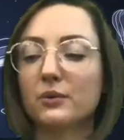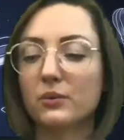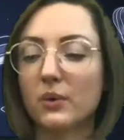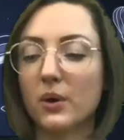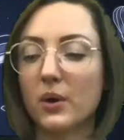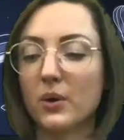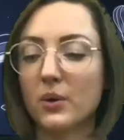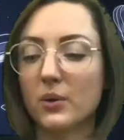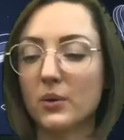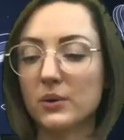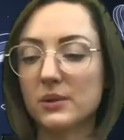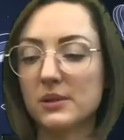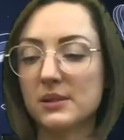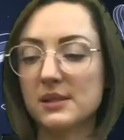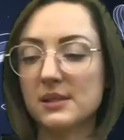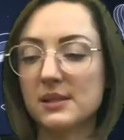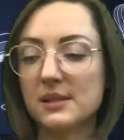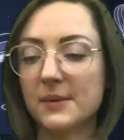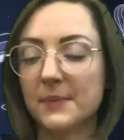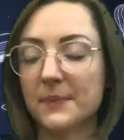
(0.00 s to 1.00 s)

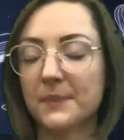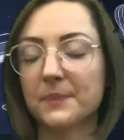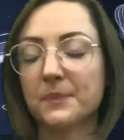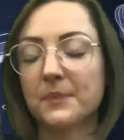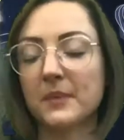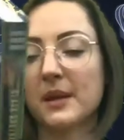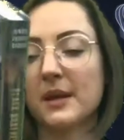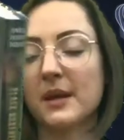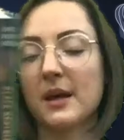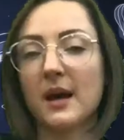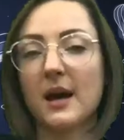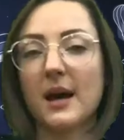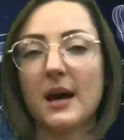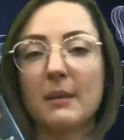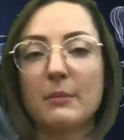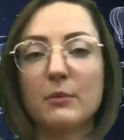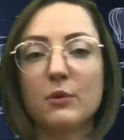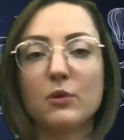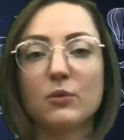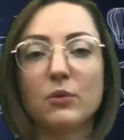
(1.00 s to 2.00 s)
Rhodes,
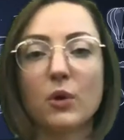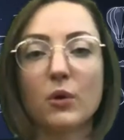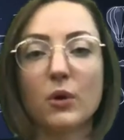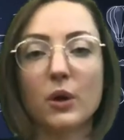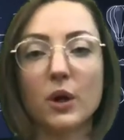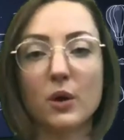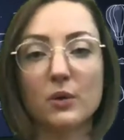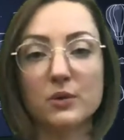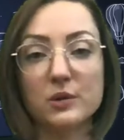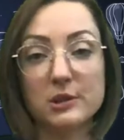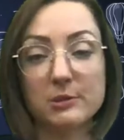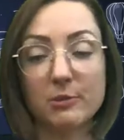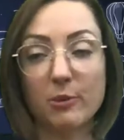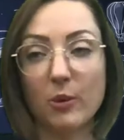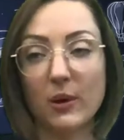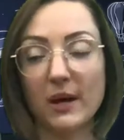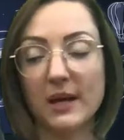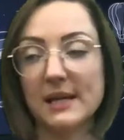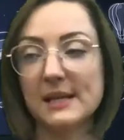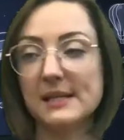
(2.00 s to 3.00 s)
who wrote Ghost
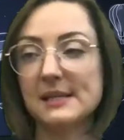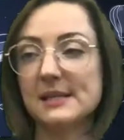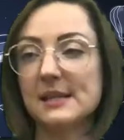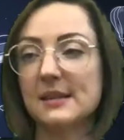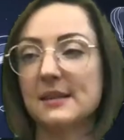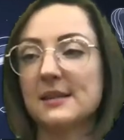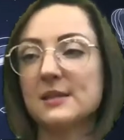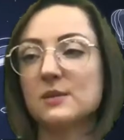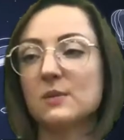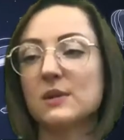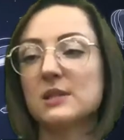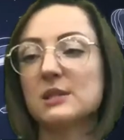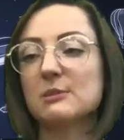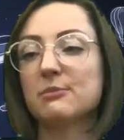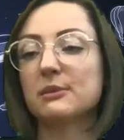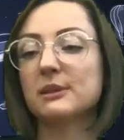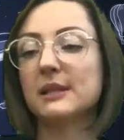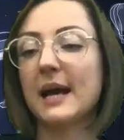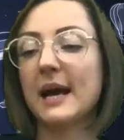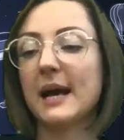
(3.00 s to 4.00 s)
Boys. And this one's
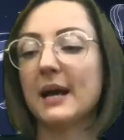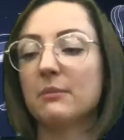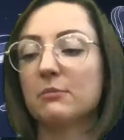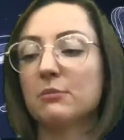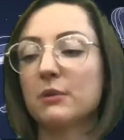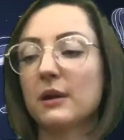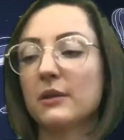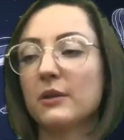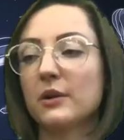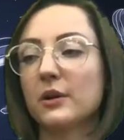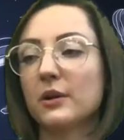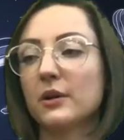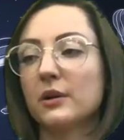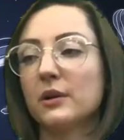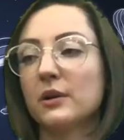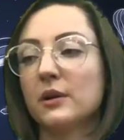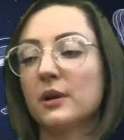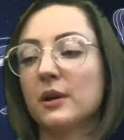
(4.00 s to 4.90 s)
Black Brother.